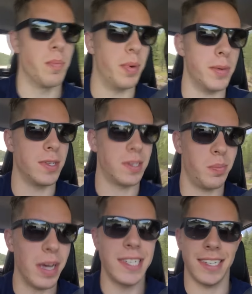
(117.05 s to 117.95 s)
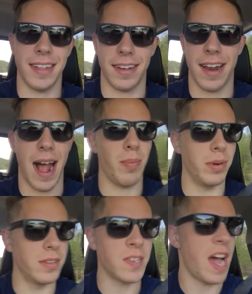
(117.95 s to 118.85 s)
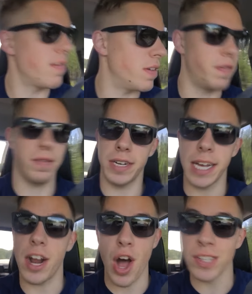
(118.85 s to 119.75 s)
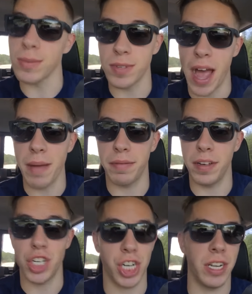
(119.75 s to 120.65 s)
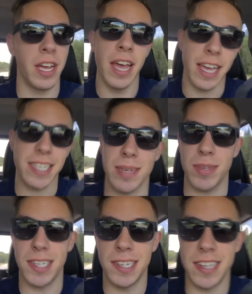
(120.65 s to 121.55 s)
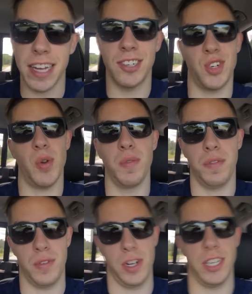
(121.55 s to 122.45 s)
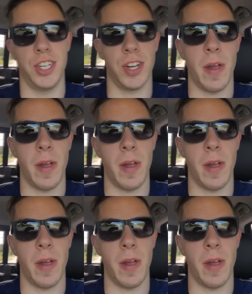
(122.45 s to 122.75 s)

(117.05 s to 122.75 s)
But what's the best thing that could happen is I have a freaking awesome time fishing, get some sick drone footage,